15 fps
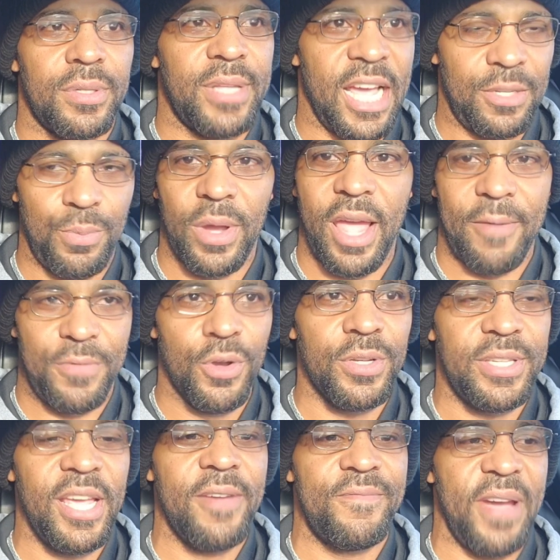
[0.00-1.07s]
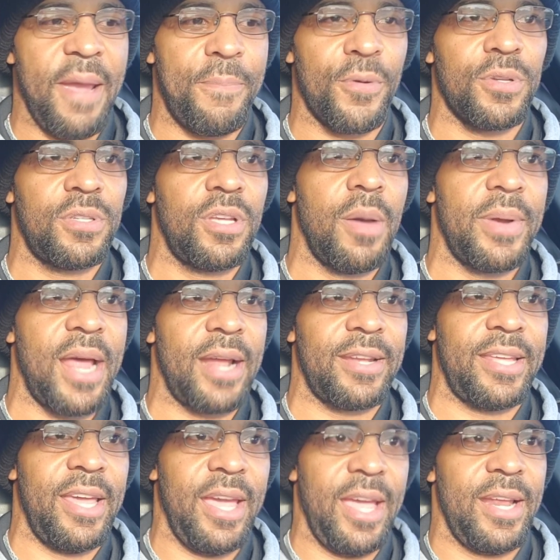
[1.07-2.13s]
That's what, if you're seeing vapors coming out
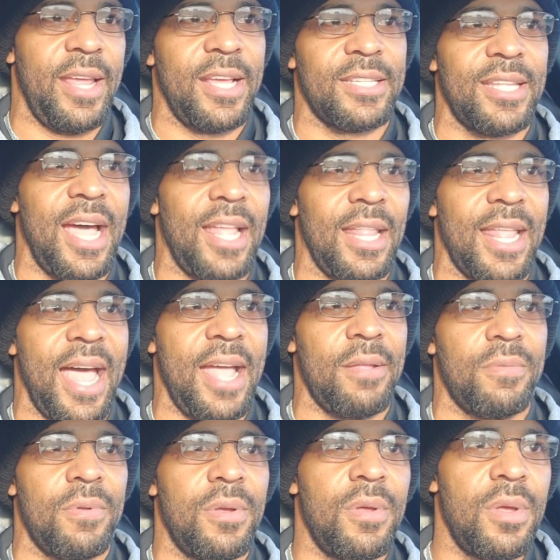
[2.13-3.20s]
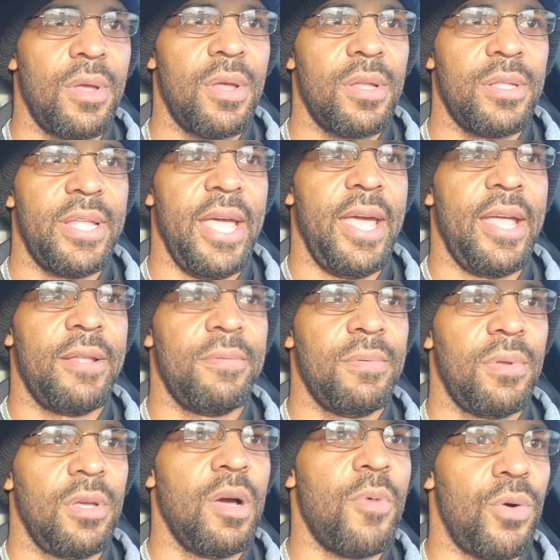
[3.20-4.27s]
the can and it's not a lot,
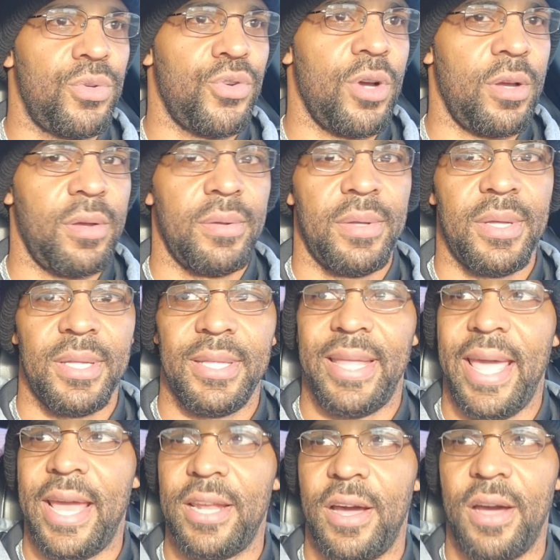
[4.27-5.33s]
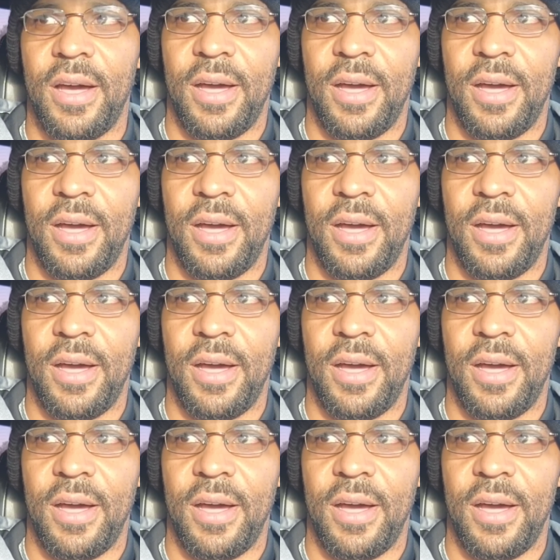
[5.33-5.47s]
then, come on truck, then